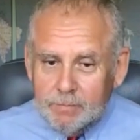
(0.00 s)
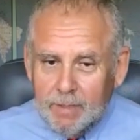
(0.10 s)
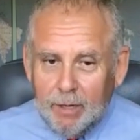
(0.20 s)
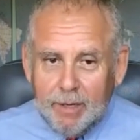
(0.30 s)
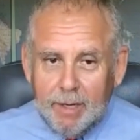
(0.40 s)

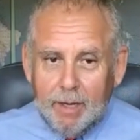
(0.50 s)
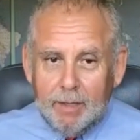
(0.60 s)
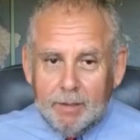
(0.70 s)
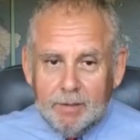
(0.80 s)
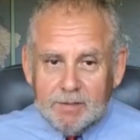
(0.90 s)
How can I?
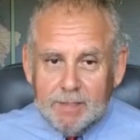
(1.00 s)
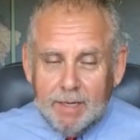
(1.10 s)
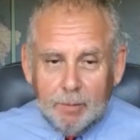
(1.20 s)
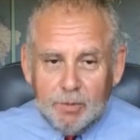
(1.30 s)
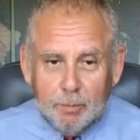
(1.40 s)
It's
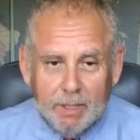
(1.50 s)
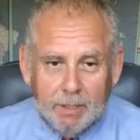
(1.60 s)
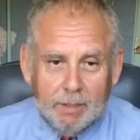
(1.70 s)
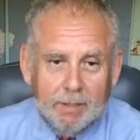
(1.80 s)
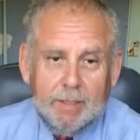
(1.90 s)
not up to
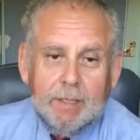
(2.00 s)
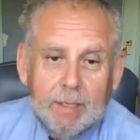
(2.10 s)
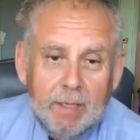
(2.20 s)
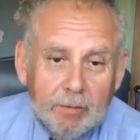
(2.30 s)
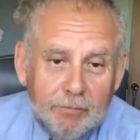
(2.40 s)
me.
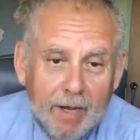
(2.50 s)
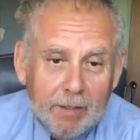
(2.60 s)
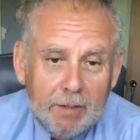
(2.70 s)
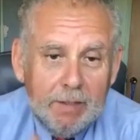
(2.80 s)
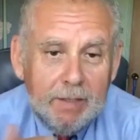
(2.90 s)
In
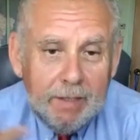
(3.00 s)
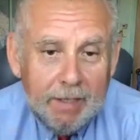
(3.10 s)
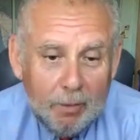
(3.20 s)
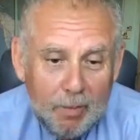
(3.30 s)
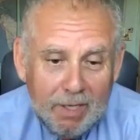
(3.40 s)
fact,
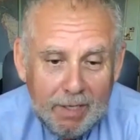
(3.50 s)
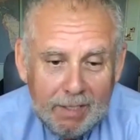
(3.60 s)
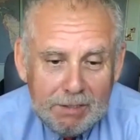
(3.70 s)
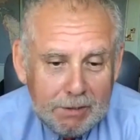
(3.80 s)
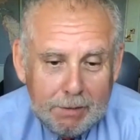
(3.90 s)
in a
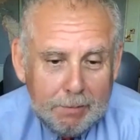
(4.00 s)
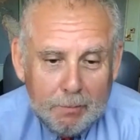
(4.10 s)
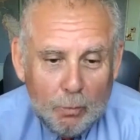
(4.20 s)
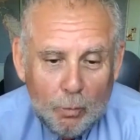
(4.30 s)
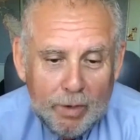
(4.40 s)
mediation,
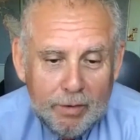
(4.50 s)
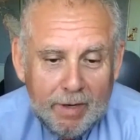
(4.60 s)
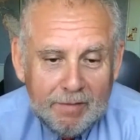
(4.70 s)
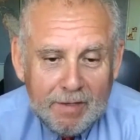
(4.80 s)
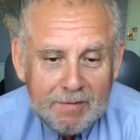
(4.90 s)
whether or
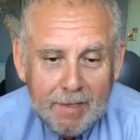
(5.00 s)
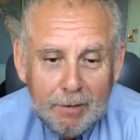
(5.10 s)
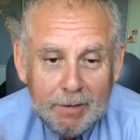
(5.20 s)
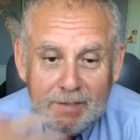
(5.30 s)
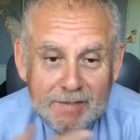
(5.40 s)
not they
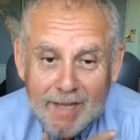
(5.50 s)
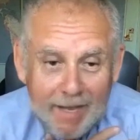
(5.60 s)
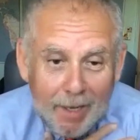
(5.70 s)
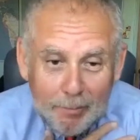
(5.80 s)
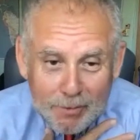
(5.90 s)
settle is
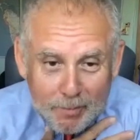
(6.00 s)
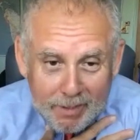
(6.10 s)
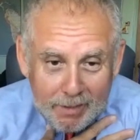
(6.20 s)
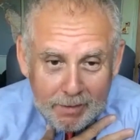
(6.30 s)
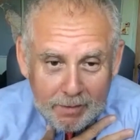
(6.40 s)
not up to me.
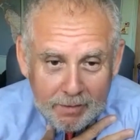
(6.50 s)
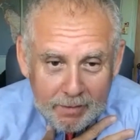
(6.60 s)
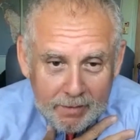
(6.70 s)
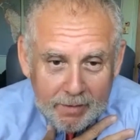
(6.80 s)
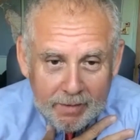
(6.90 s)

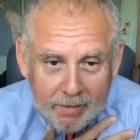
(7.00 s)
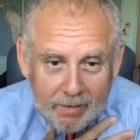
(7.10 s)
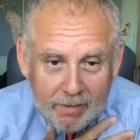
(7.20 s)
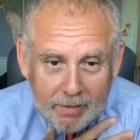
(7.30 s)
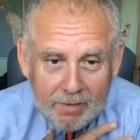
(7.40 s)

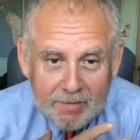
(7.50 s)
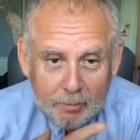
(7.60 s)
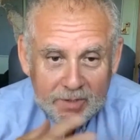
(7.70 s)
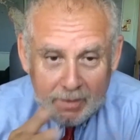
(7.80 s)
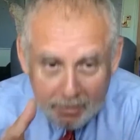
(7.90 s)
It's
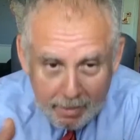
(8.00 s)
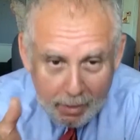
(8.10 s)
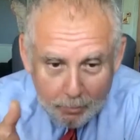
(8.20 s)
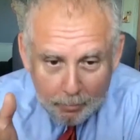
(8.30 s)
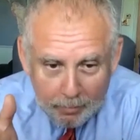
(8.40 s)
up to
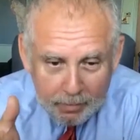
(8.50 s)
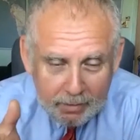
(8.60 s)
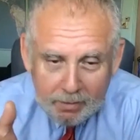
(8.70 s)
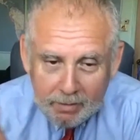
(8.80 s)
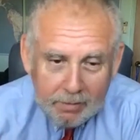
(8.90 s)
them.
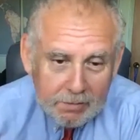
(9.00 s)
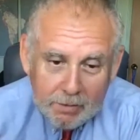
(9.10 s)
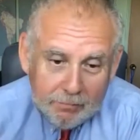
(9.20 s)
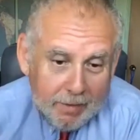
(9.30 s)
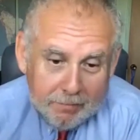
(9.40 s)
And
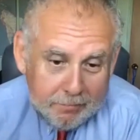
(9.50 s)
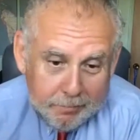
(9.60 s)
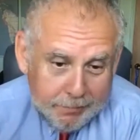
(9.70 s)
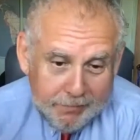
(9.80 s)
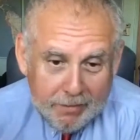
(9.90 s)
so if
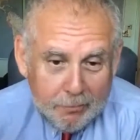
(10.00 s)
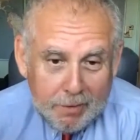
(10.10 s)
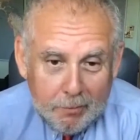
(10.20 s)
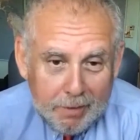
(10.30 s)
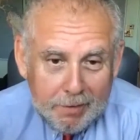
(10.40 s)
that's what
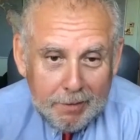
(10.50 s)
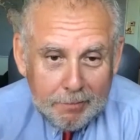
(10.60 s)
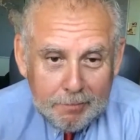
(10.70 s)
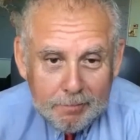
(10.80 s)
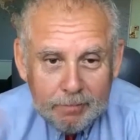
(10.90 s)
they want to
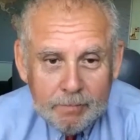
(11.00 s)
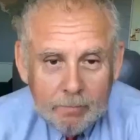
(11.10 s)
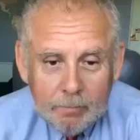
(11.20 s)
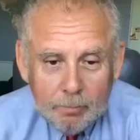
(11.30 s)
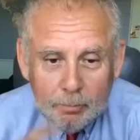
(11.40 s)
do,
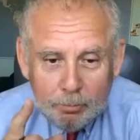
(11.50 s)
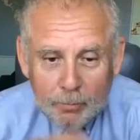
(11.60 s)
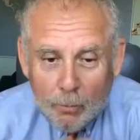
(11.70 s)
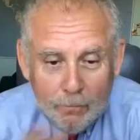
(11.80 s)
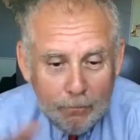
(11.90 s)

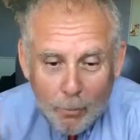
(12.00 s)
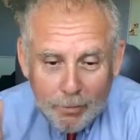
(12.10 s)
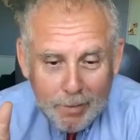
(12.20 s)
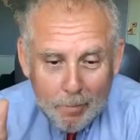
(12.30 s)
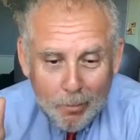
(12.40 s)
go
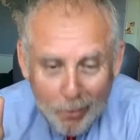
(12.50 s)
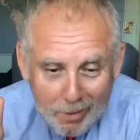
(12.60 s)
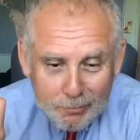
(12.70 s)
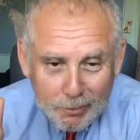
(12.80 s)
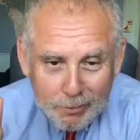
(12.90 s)
forth and
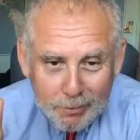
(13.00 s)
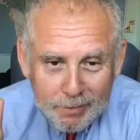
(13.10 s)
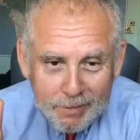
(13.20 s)
prosper.